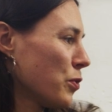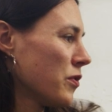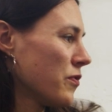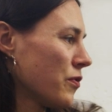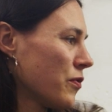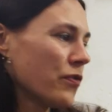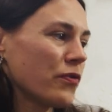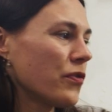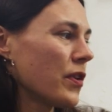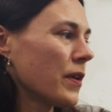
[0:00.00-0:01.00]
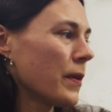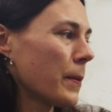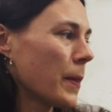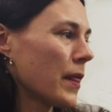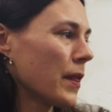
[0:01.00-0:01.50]
of
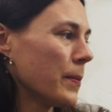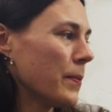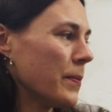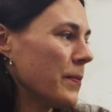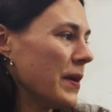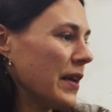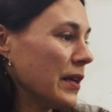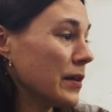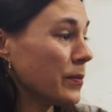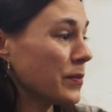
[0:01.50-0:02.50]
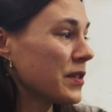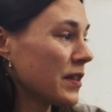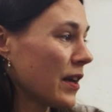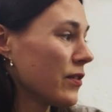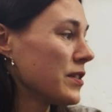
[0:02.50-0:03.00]
the mediums
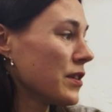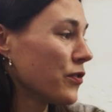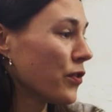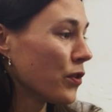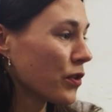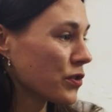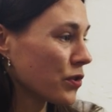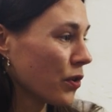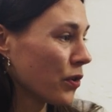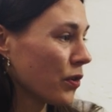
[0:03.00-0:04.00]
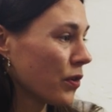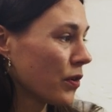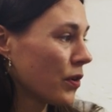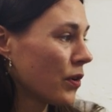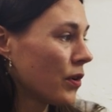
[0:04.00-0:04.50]
there is a focus on
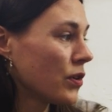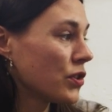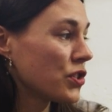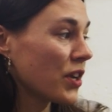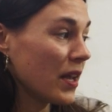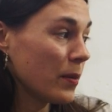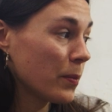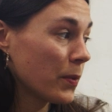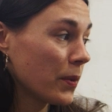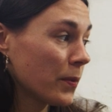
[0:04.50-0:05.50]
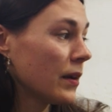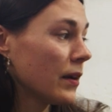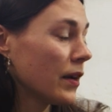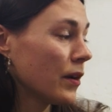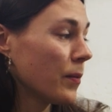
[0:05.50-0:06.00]
shape,
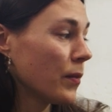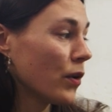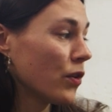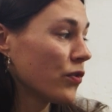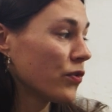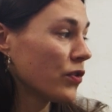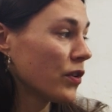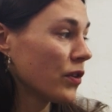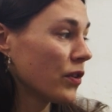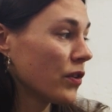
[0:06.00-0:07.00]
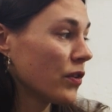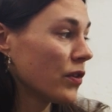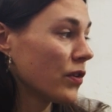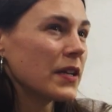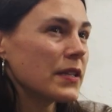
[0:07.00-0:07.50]
often
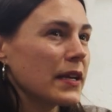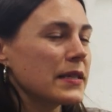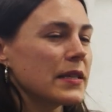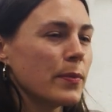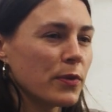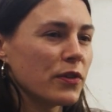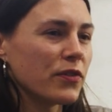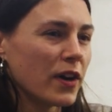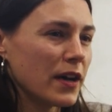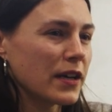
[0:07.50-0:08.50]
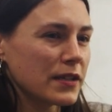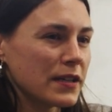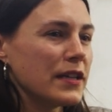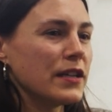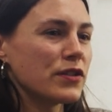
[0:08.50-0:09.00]
like simplifying a
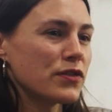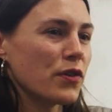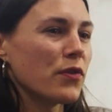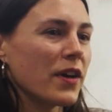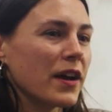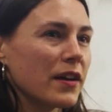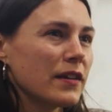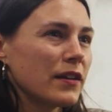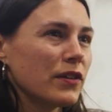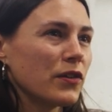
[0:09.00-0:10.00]
scene so that you're